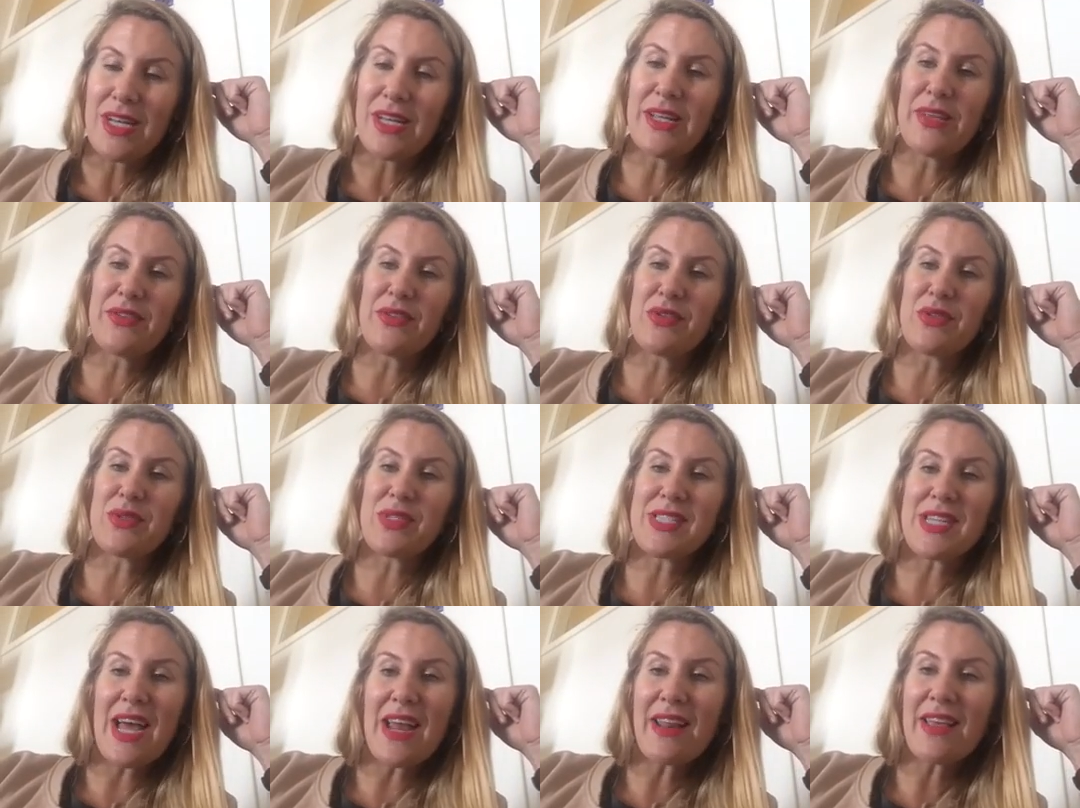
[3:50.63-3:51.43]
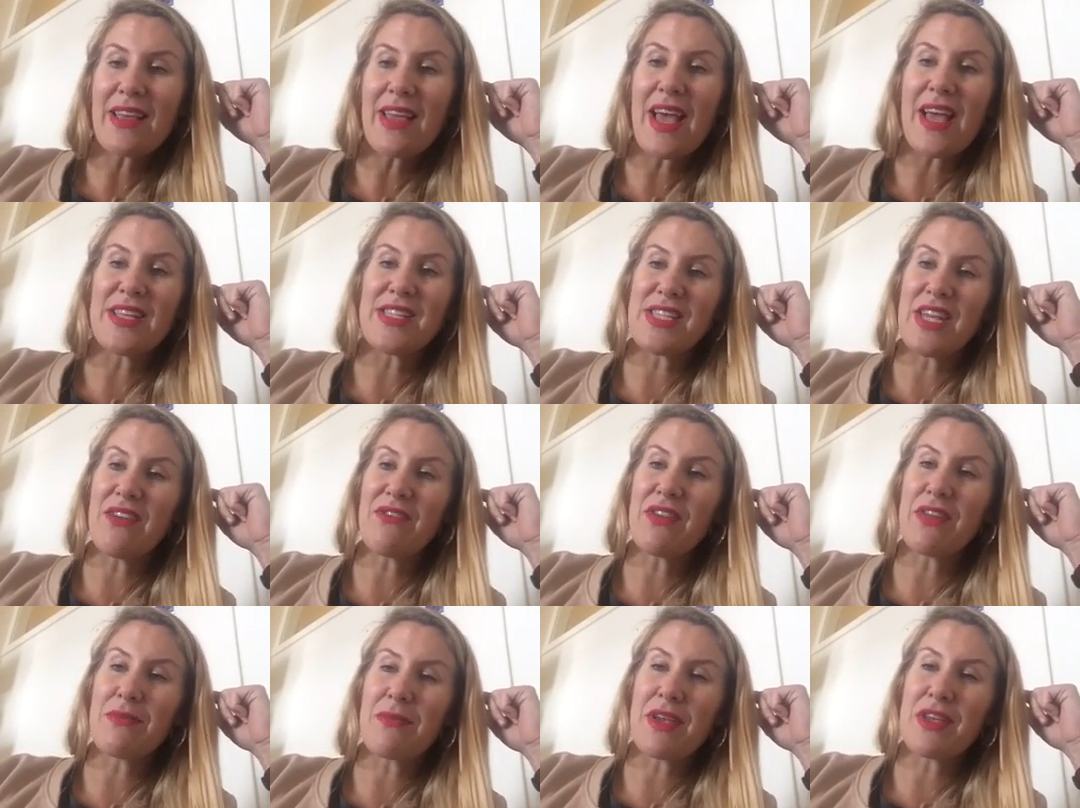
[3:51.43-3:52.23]
leaves you static, and
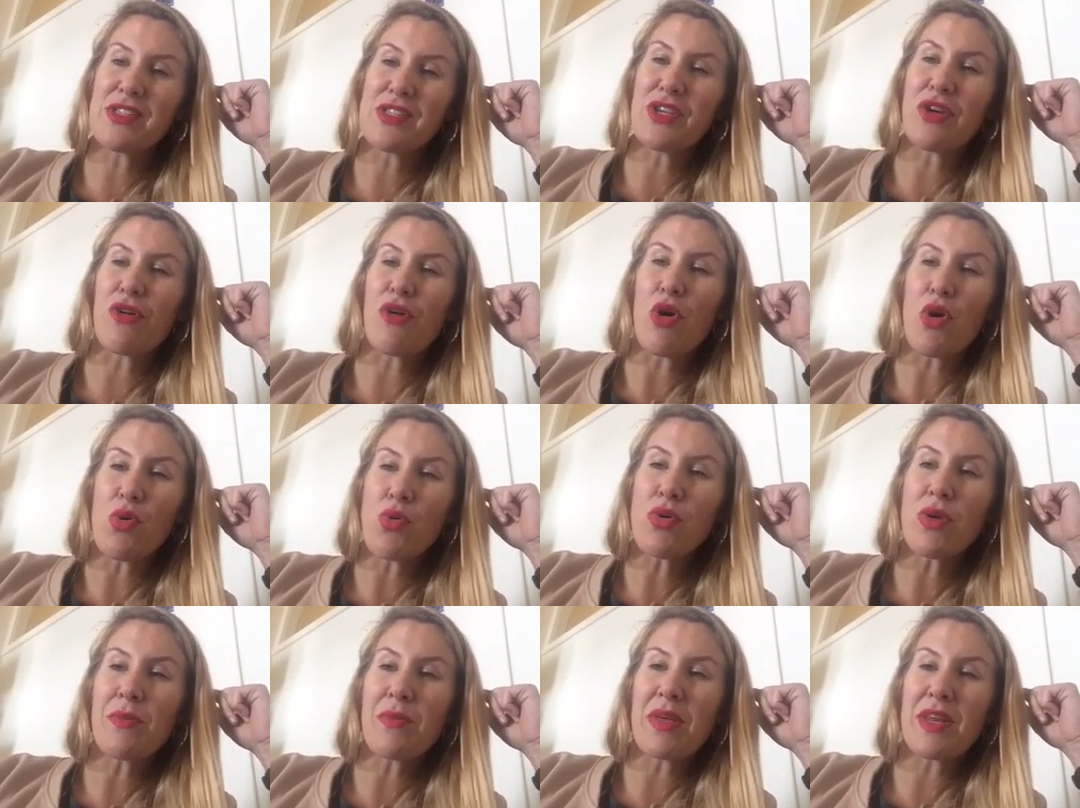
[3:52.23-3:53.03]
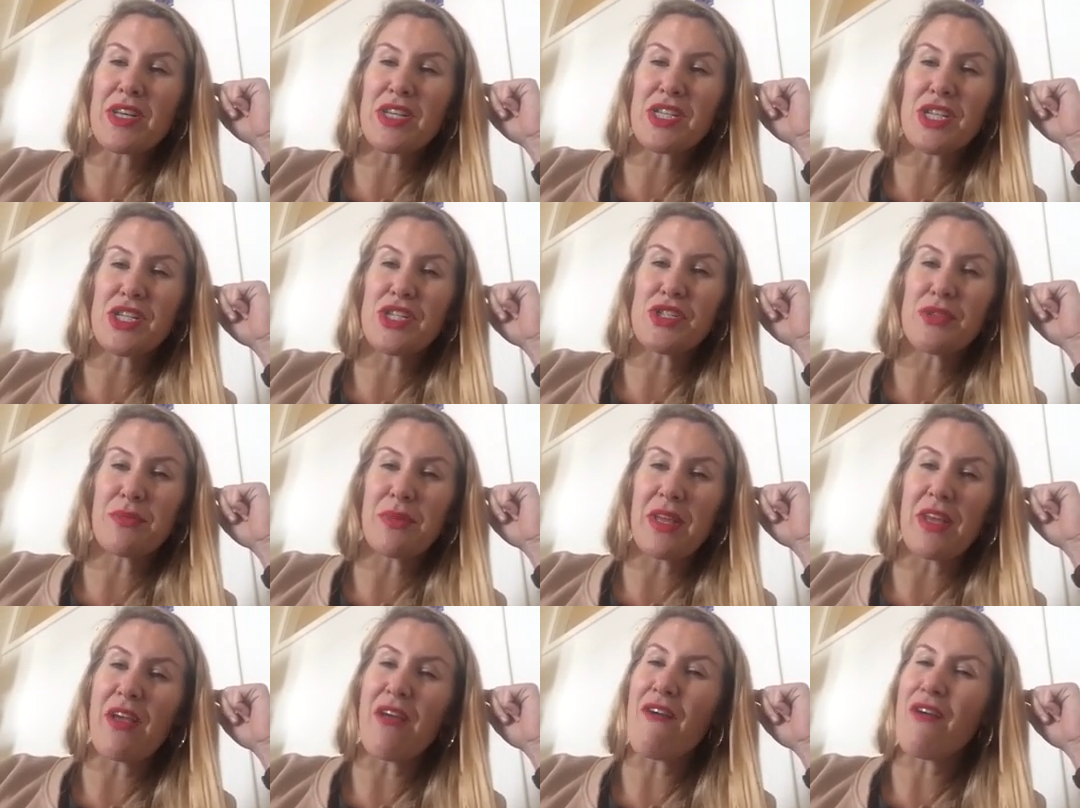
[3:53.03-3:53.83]
definitely makes your own ability to
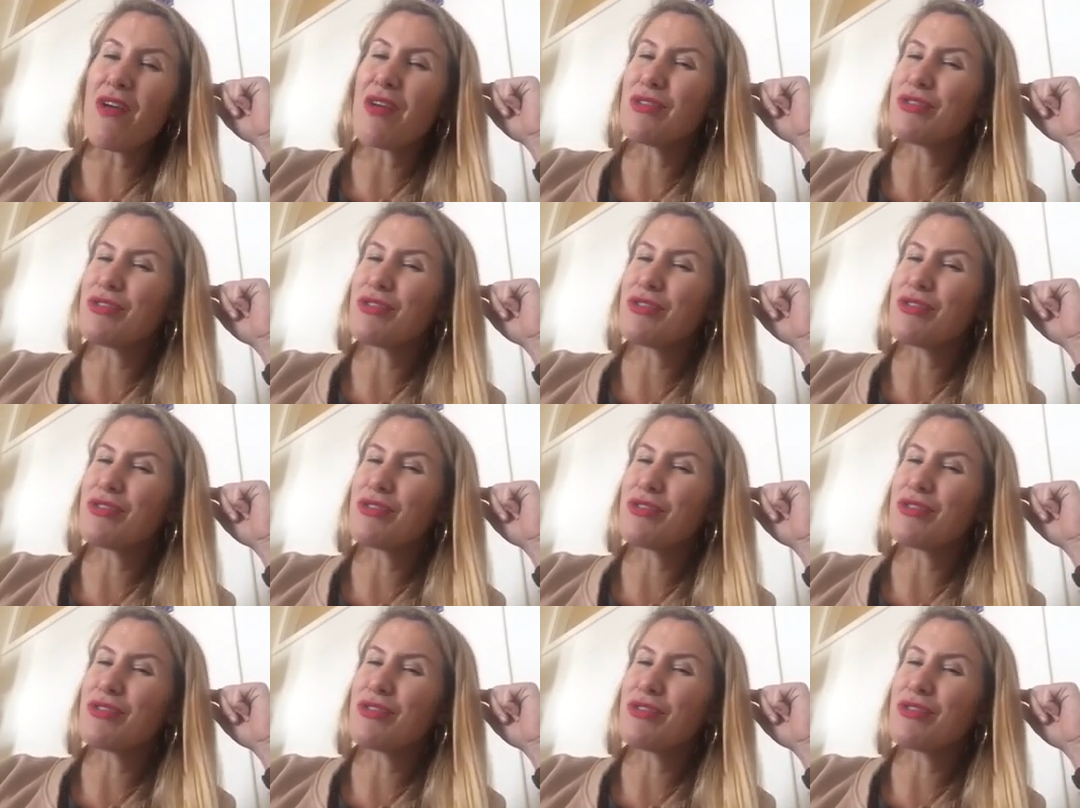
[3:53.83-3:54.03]
be